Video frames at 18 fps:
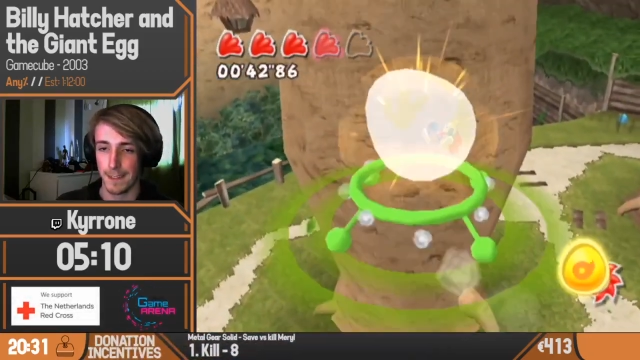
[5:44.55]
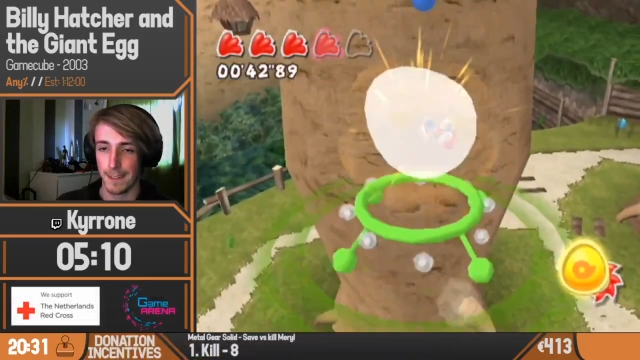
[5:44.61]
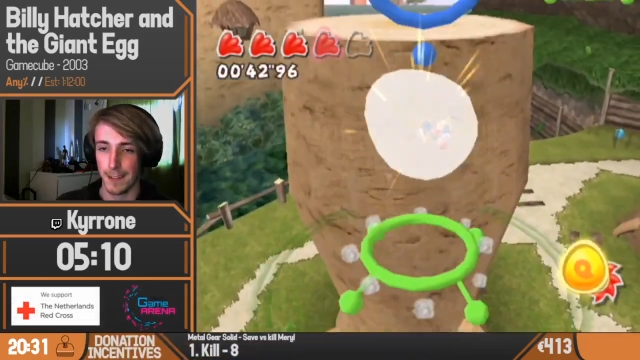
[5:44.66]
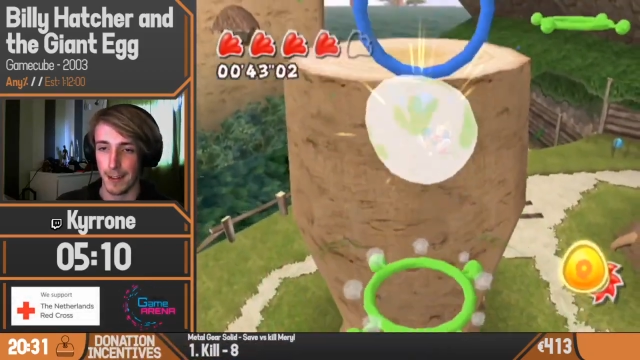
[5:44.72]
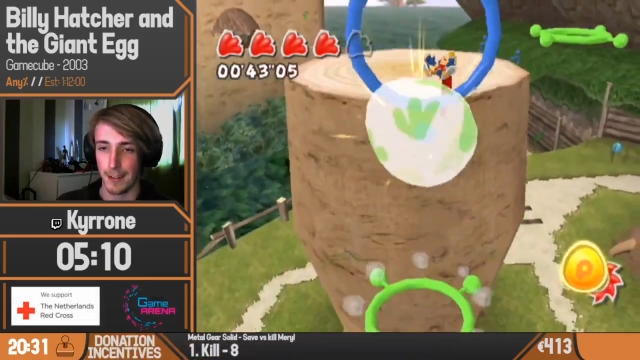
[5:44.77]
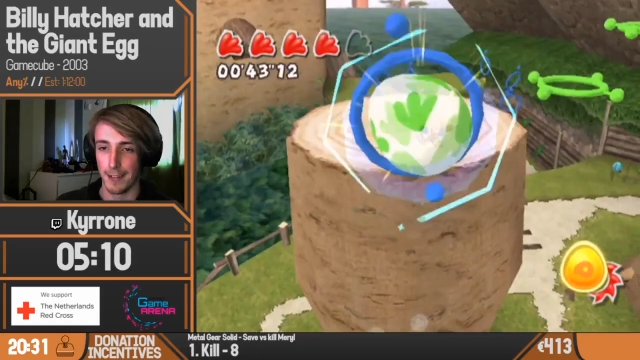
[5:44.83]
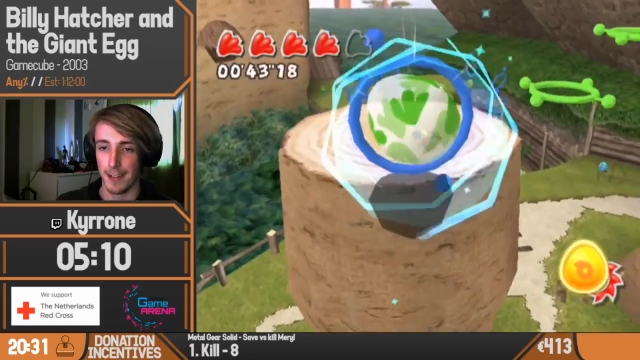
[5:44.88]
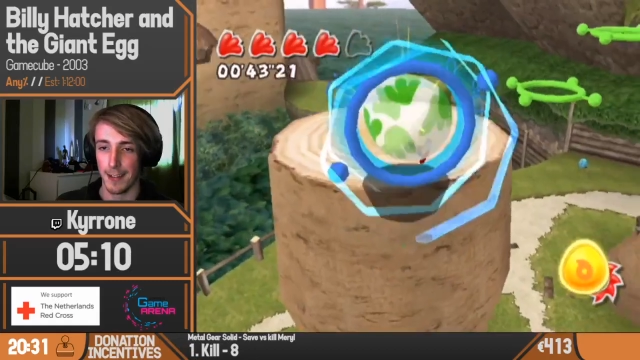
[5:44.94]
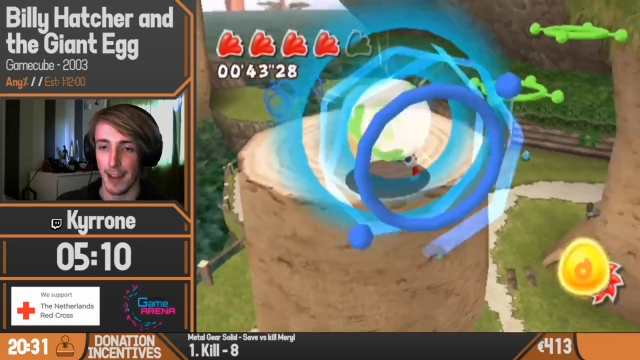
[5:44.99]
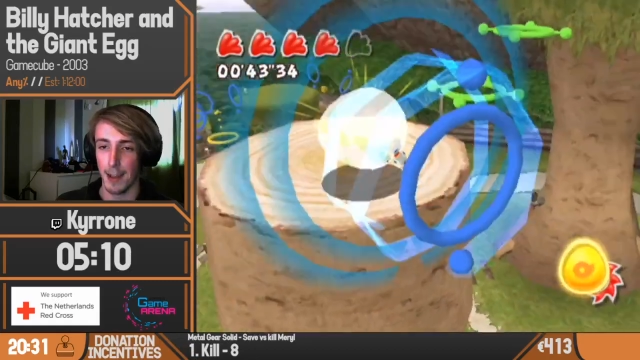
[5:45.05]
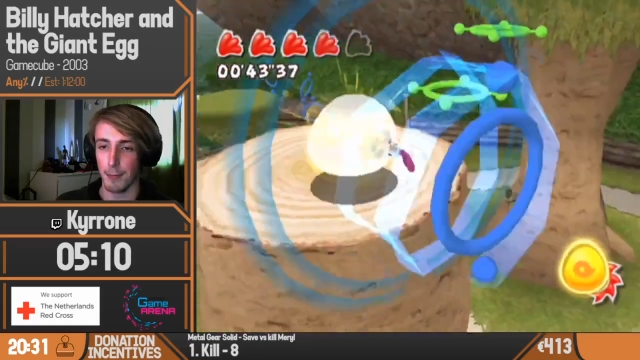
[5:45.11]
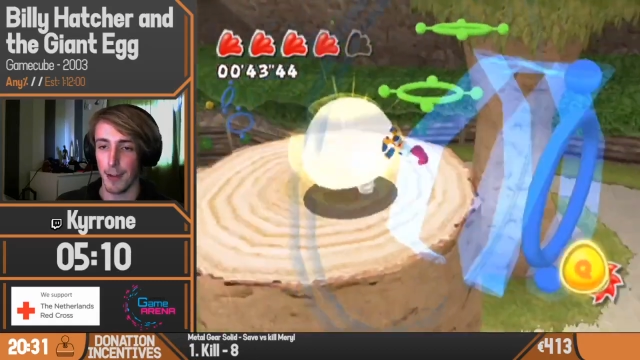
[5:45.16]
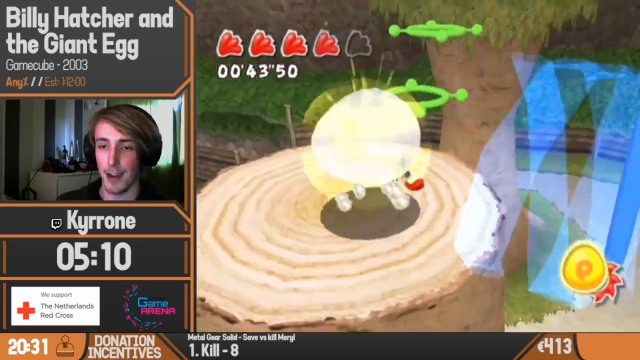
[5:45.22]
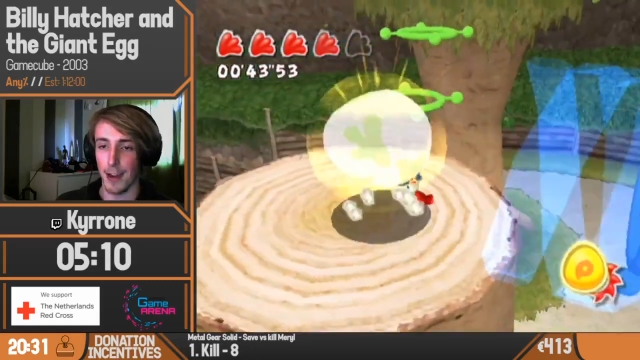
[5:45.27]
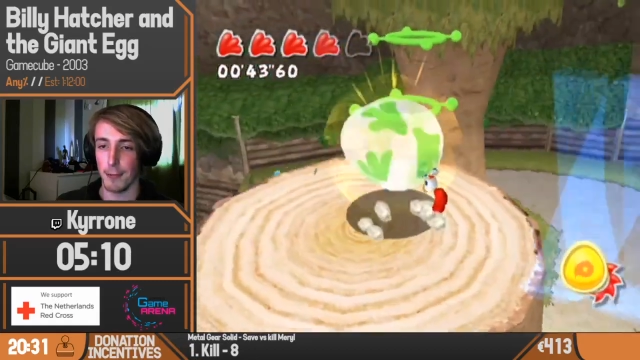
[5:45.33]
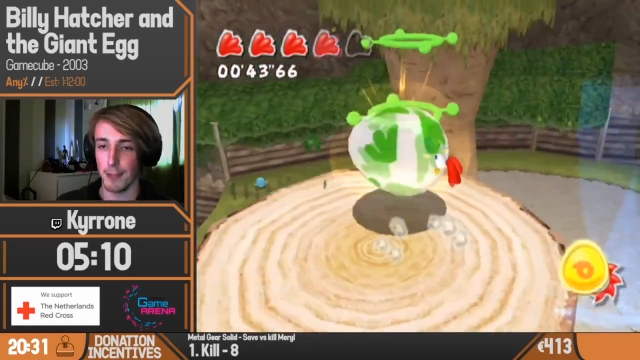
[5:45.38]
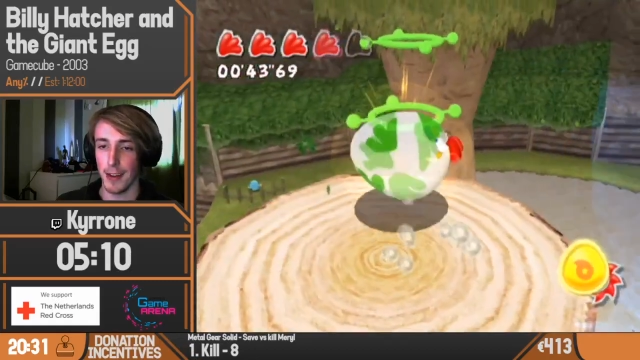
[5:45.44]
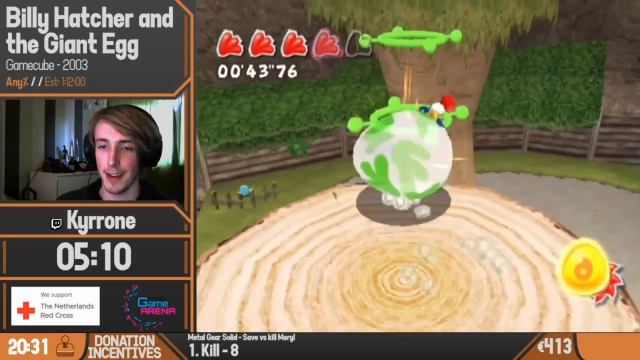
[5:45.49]
So
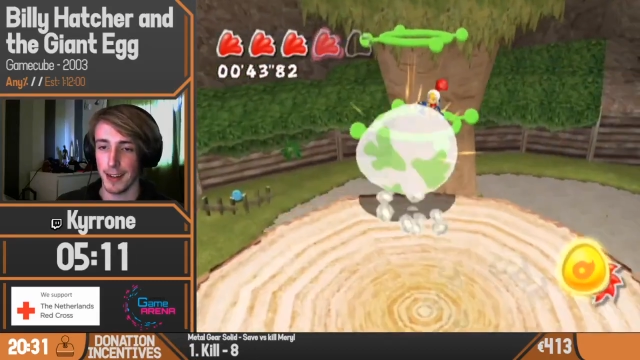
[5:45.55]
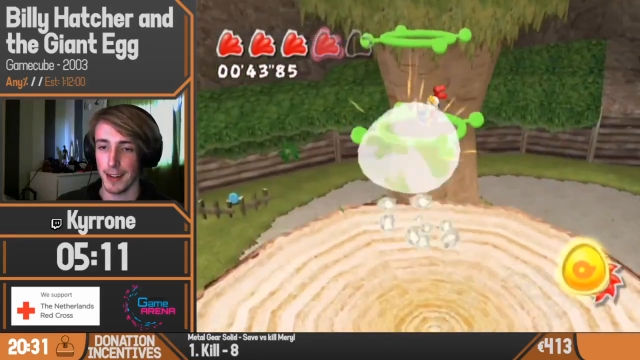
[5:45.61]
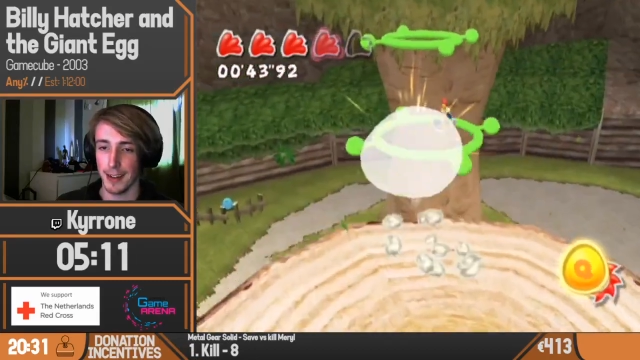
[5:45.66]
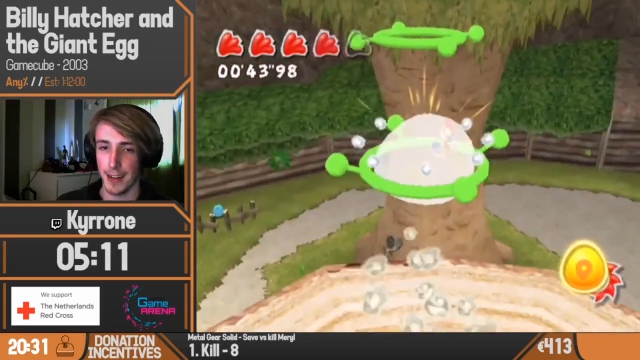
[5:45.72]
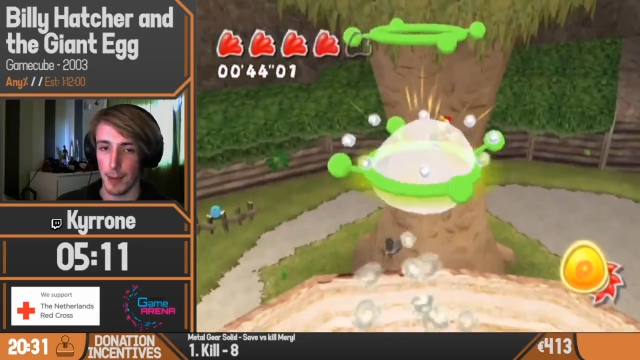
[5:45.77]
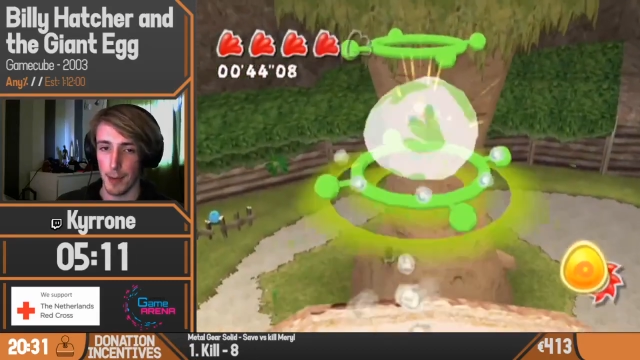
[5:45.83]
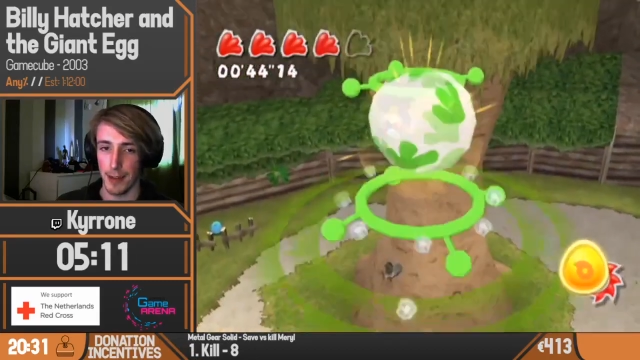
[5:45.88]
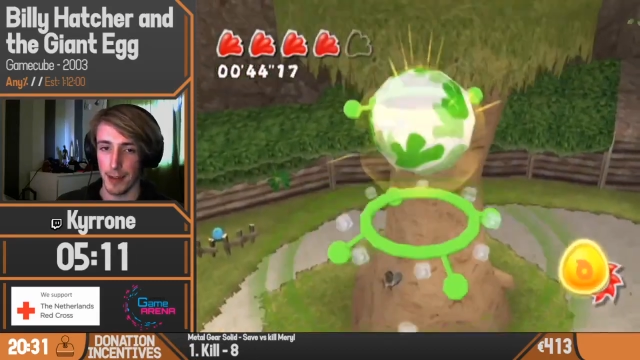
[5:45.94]
every egg in the game